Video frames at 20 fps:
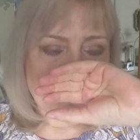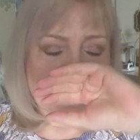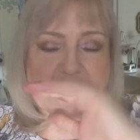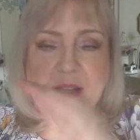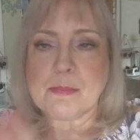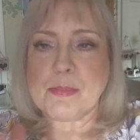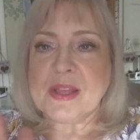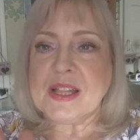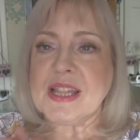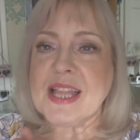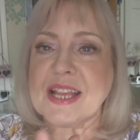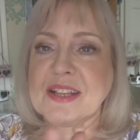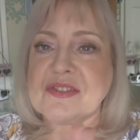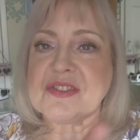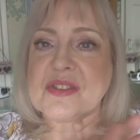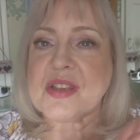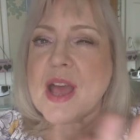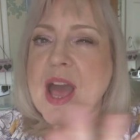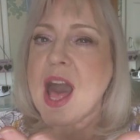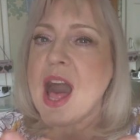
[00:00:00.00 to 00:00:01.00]
a bit like
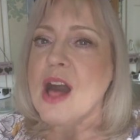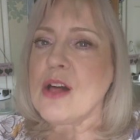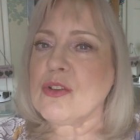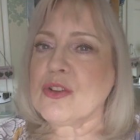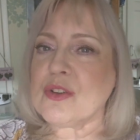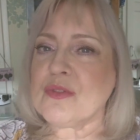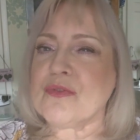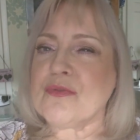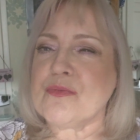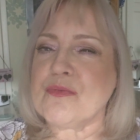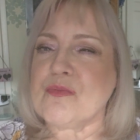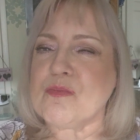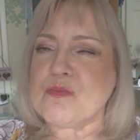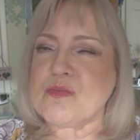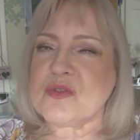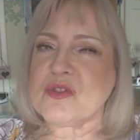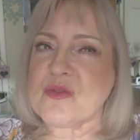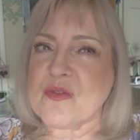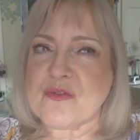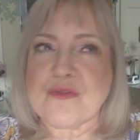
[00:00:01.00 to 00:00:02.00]

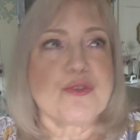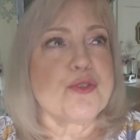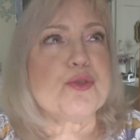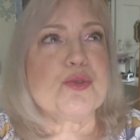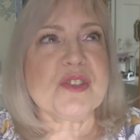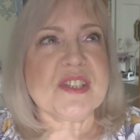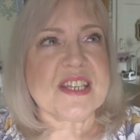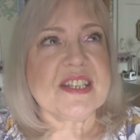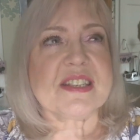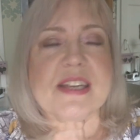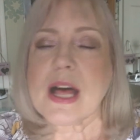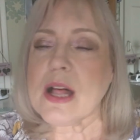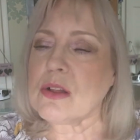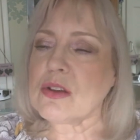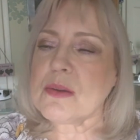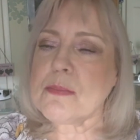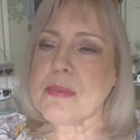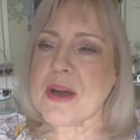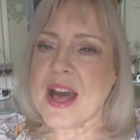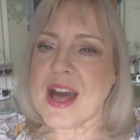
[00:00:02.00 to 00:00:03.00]
fruity
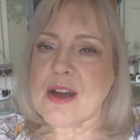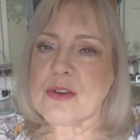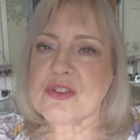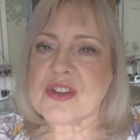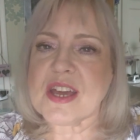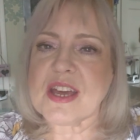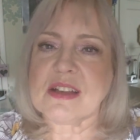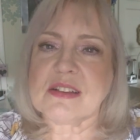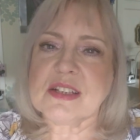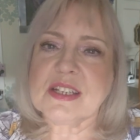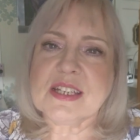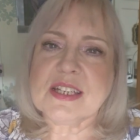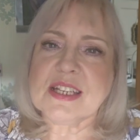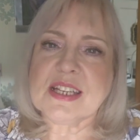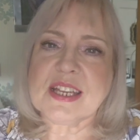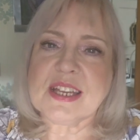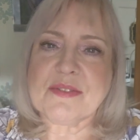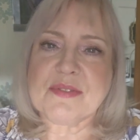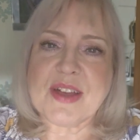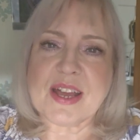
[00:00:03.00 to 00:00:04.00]
talcum powder.
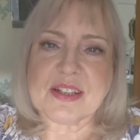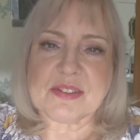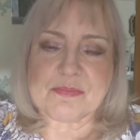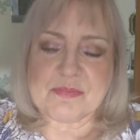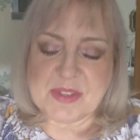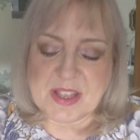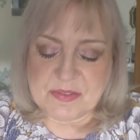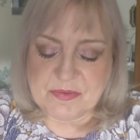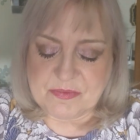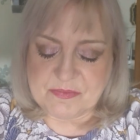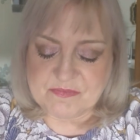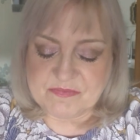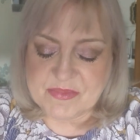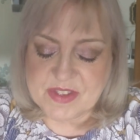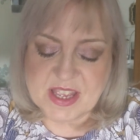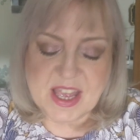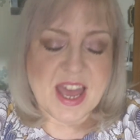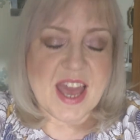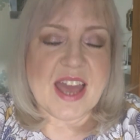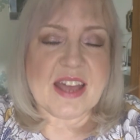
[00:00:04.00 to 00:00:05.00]

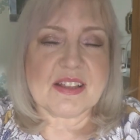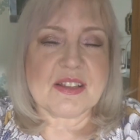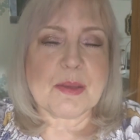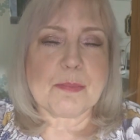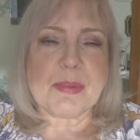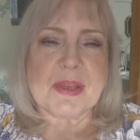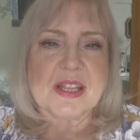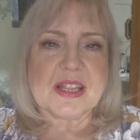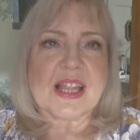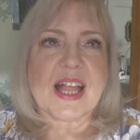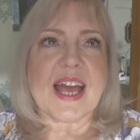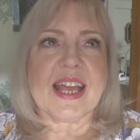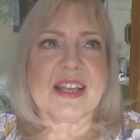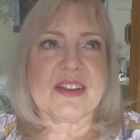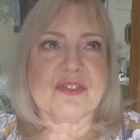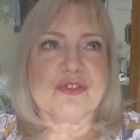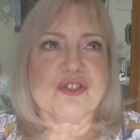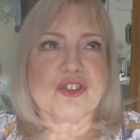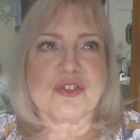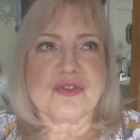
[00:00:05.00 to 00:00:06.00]
Yeah, a bit
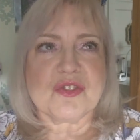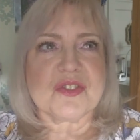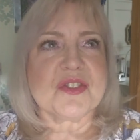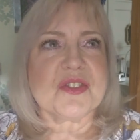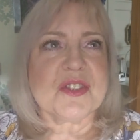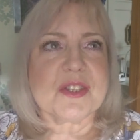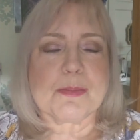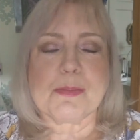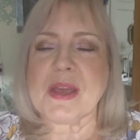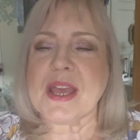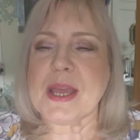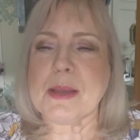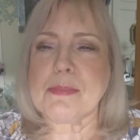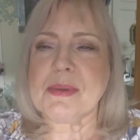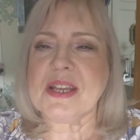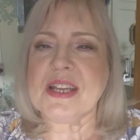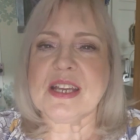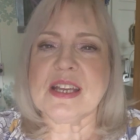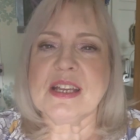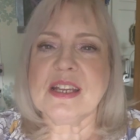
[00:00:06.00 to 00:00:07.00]
like Johnson's
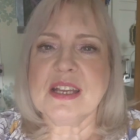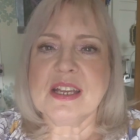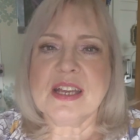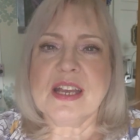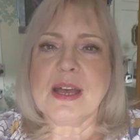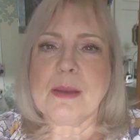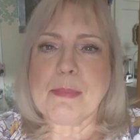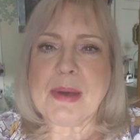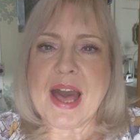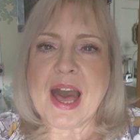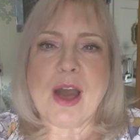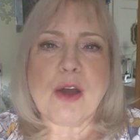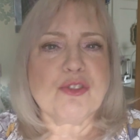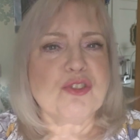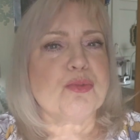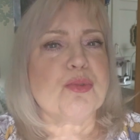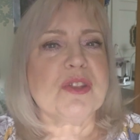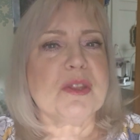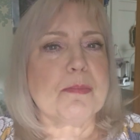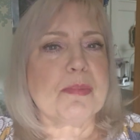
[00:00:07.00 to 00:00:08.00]
baby
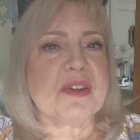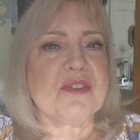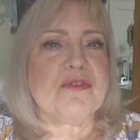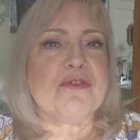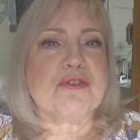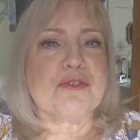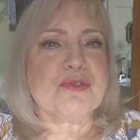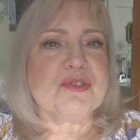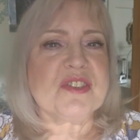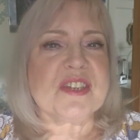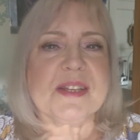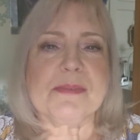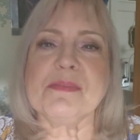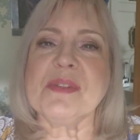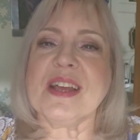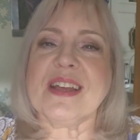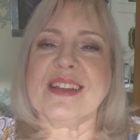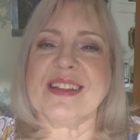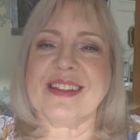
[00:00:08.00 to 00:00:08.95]
powder with a bit of fruit in.